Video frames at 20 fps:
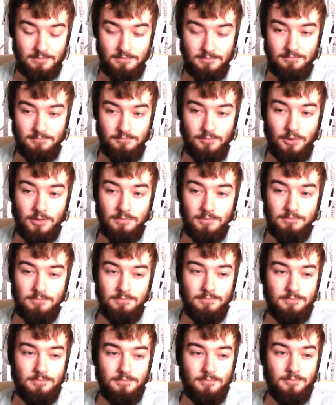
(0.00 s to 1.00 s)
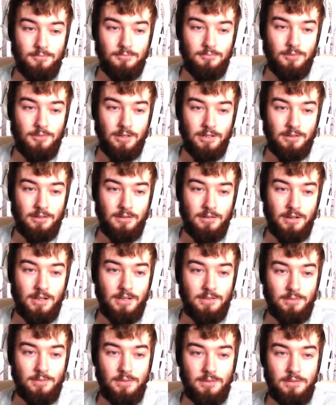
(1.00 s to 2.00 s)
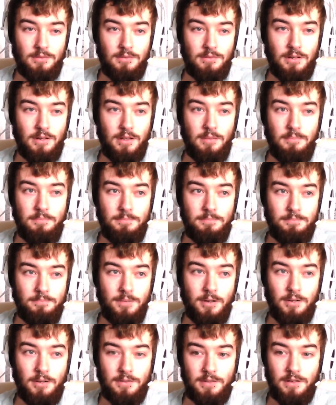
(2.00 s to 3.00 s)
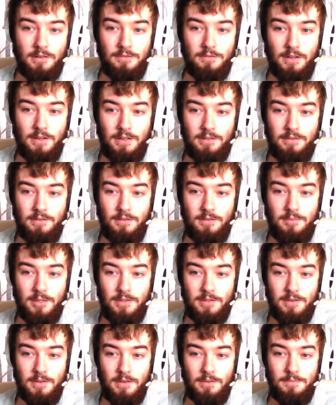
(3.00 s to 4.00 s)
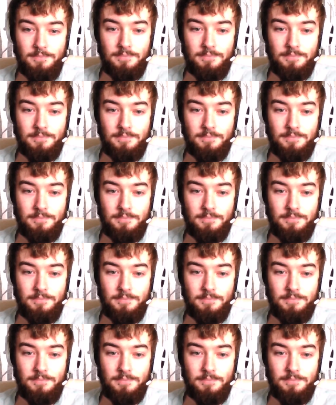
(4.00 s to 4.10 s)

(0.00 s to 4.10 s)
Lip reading: what it creates when you create a particle effect emitter,